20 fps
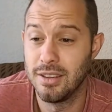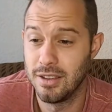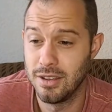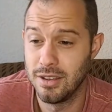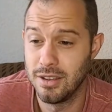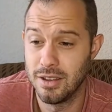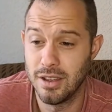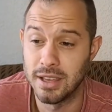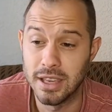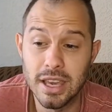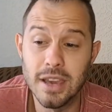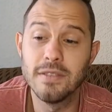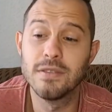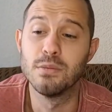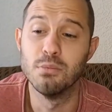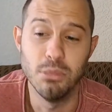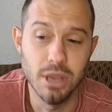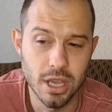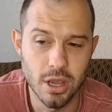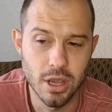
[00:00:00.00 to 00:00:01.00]
it, it
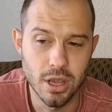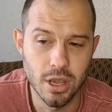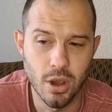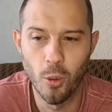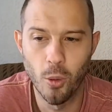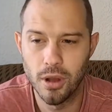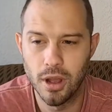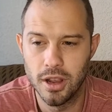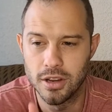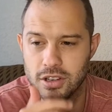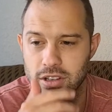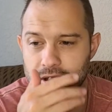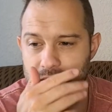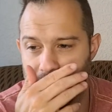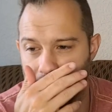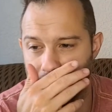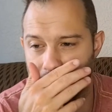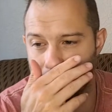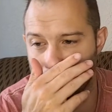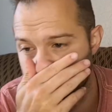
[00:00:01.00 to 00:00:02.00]
gives me hope. I
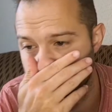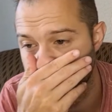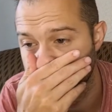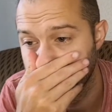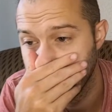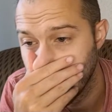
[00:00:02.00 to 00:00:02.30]
should say.